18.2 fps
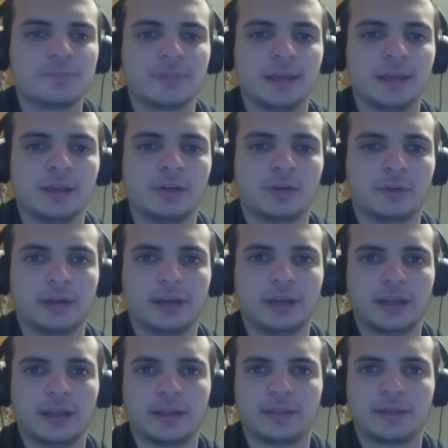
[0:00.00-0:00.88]
in
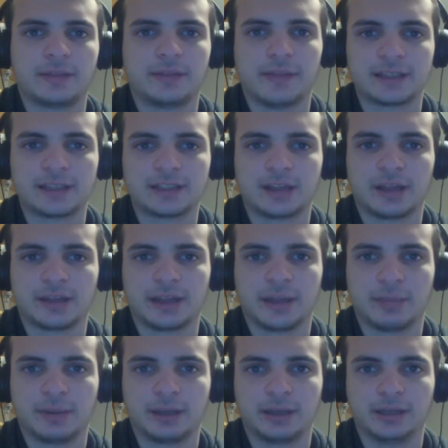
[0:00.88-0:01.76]
Arena, that's not
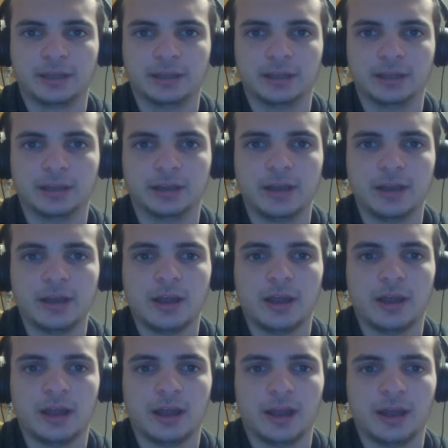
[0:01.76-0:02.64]
that big a deal.
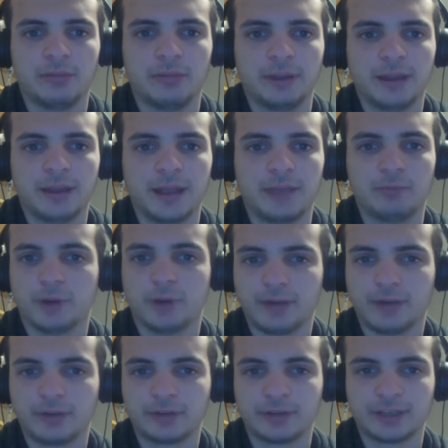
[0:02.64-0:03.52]
And
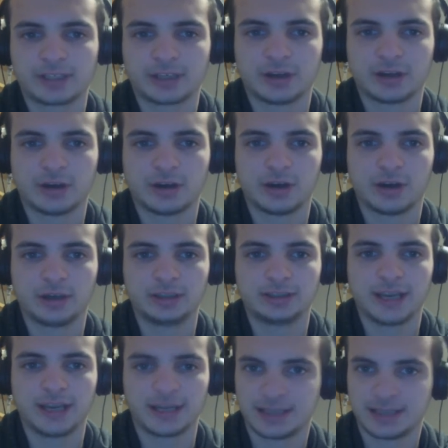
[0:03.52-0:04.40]
whenever this card
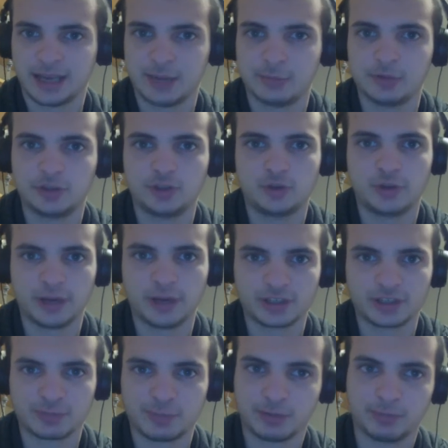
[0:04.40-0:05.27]
takes damage, you get a
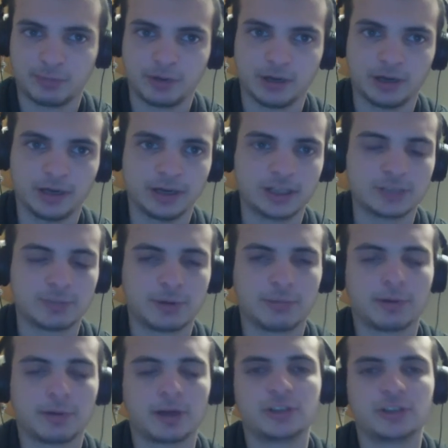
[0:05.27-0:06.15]
spare part, and spare
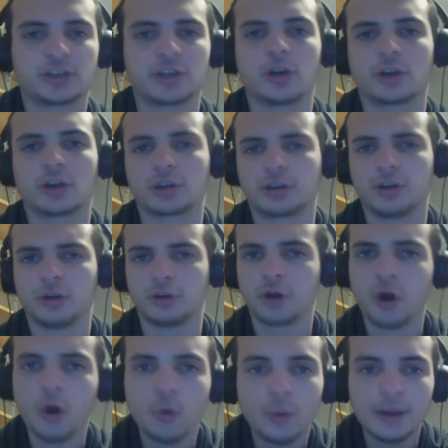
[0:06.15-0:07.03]
parts
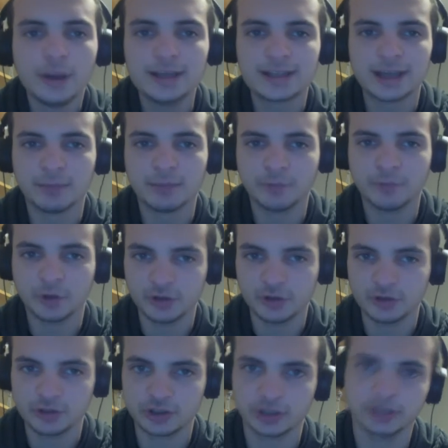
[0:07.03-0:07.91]
are always helpful
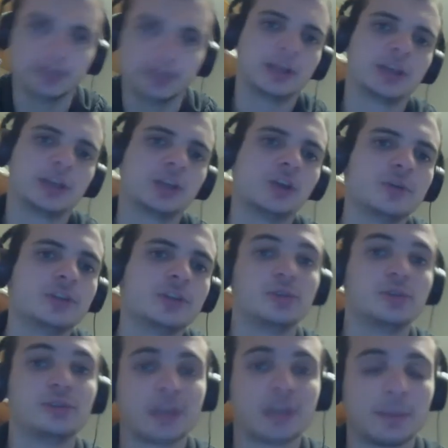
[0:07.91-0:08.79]
usually. They can always
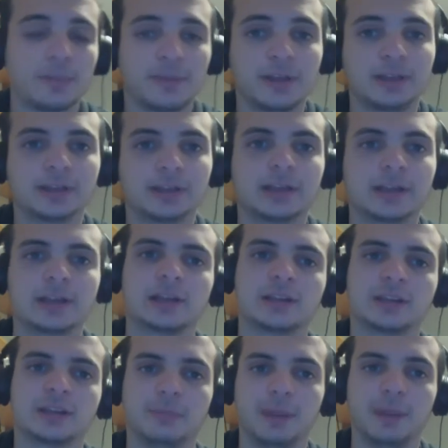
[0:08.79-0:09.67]
do something little
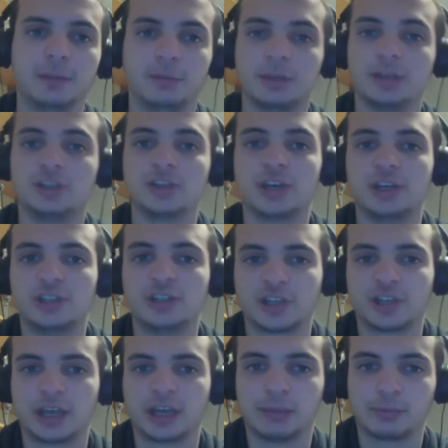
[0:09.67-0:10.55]
to maybe change
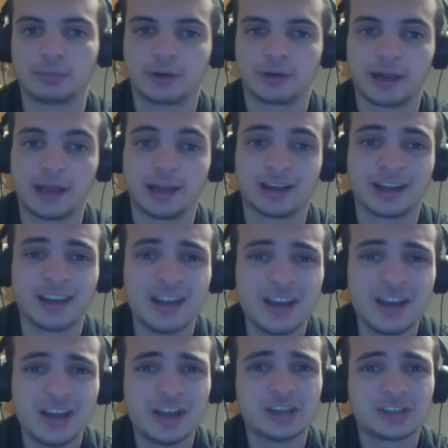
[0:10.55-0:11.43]
the game around.
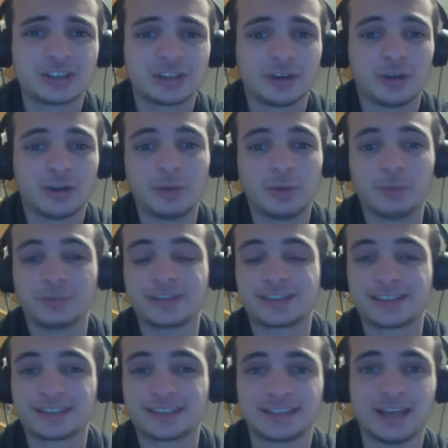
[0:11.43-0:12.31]
So, I mean, with
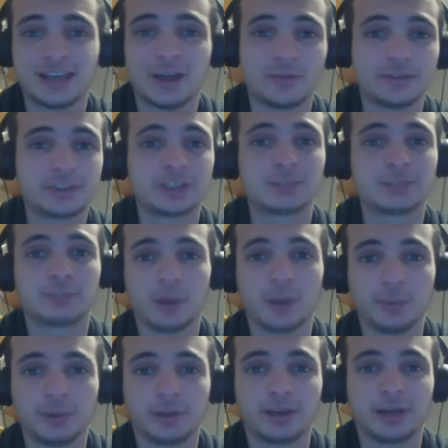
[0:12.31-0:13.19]
6 health, this is
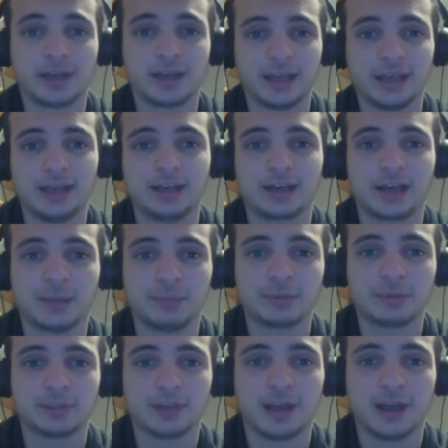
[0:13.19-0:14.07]
probably going to get hit a
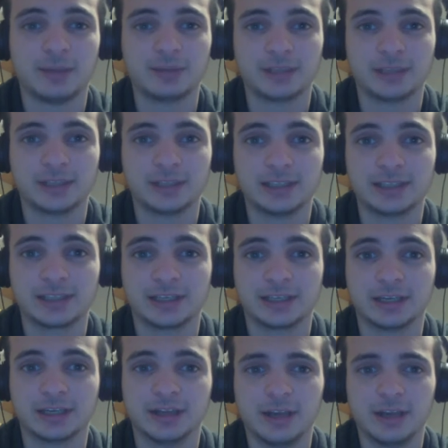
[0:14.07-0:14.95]
couple times at least,
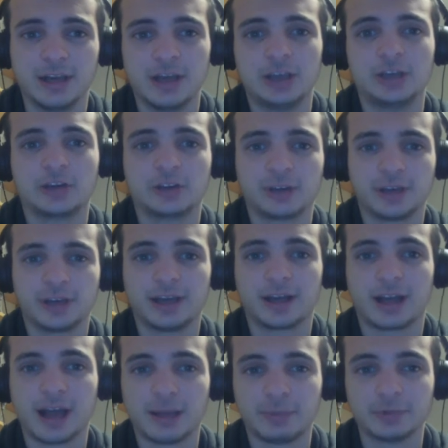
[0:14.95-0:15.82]
and you're going to get
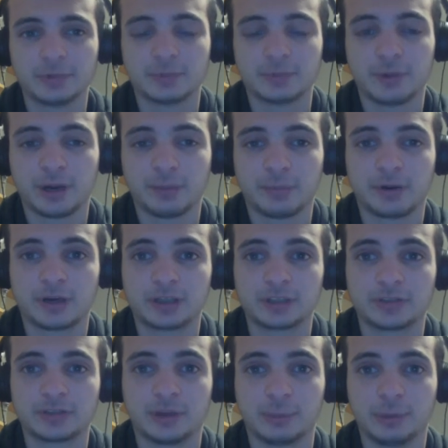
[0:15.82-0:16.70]
a couple spare
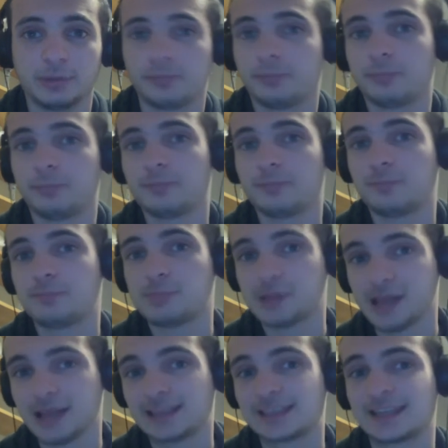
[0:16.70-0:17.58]
parts from it,
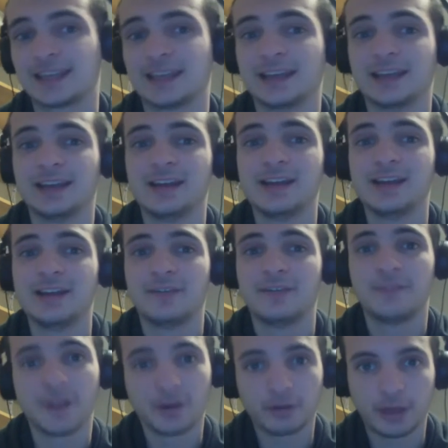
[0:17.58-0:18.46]
plus the
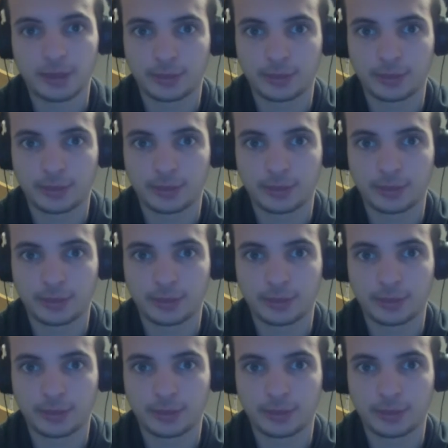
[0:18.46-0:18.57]
very